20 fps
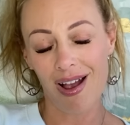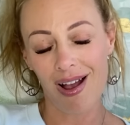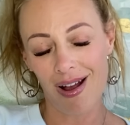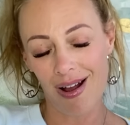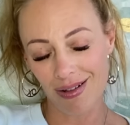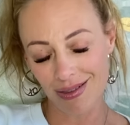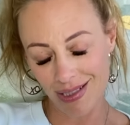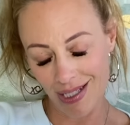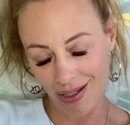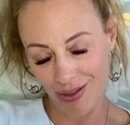
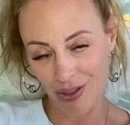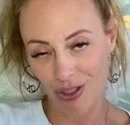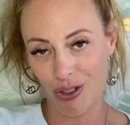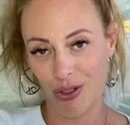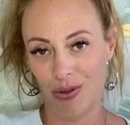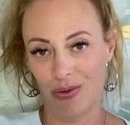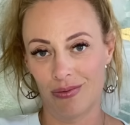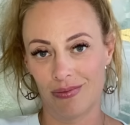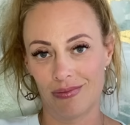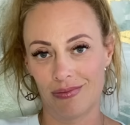I'll tell
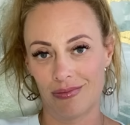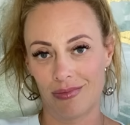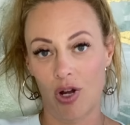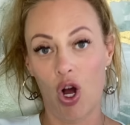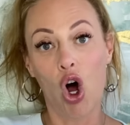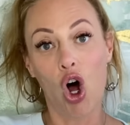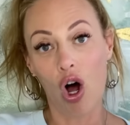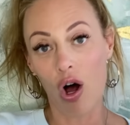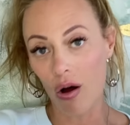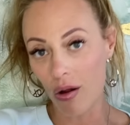you
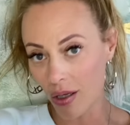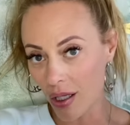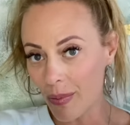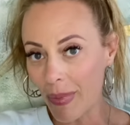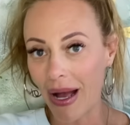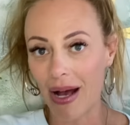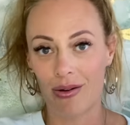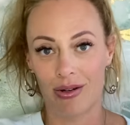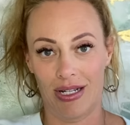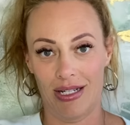all
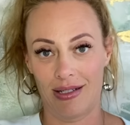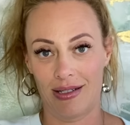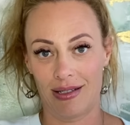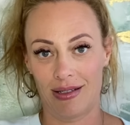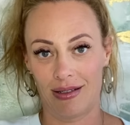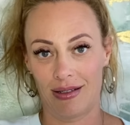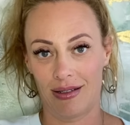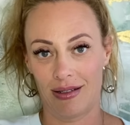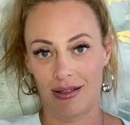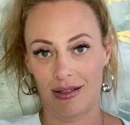about it.